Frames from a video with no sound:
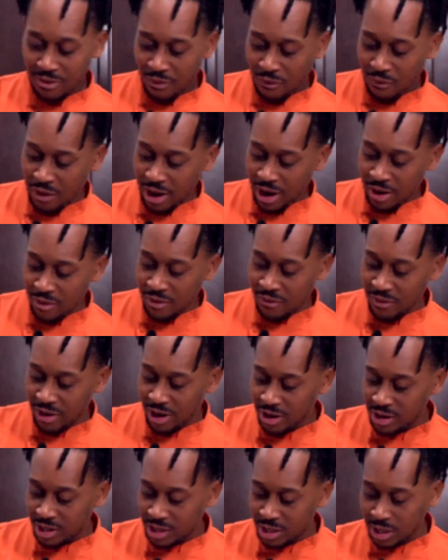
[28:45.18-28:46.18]
very,
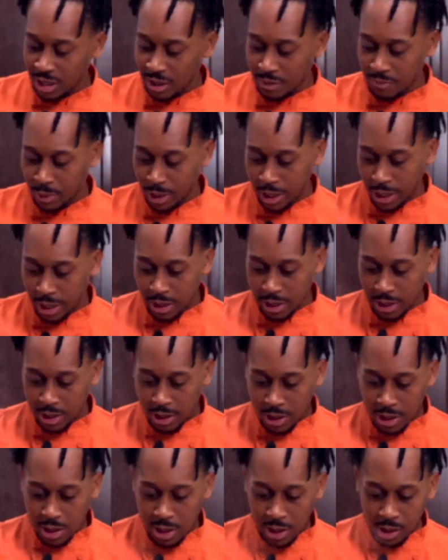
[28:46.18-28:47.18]
very sick. But
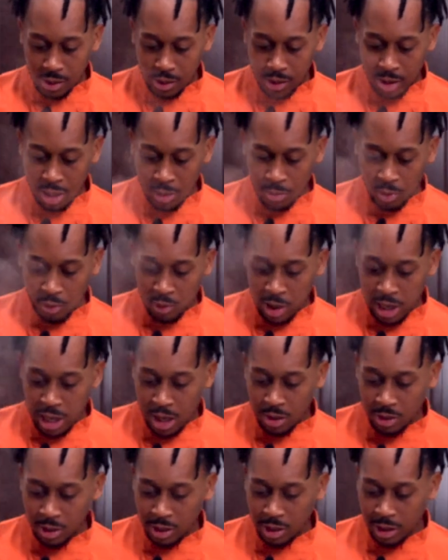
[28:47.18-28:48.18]
you come
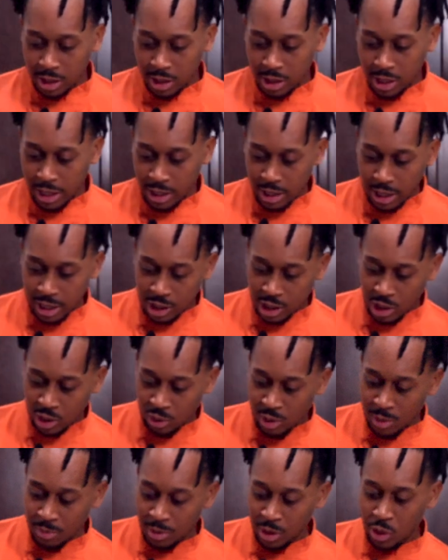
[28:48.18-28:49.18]
around, look at that
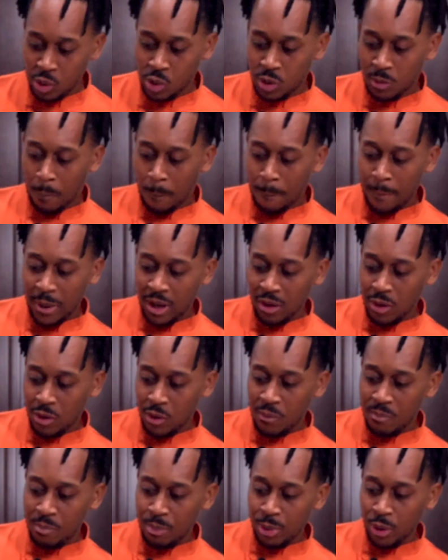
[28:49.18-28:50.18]
shrimp. Look at those big
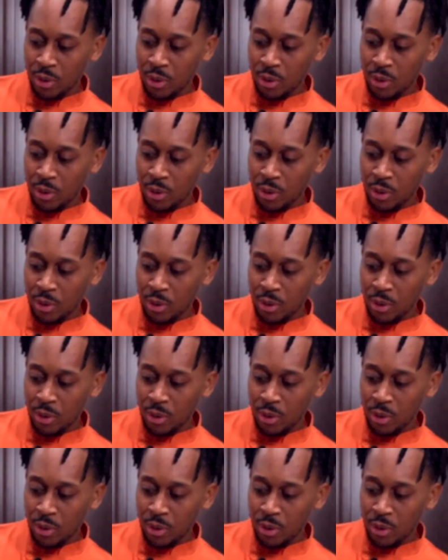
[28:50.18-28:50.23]
old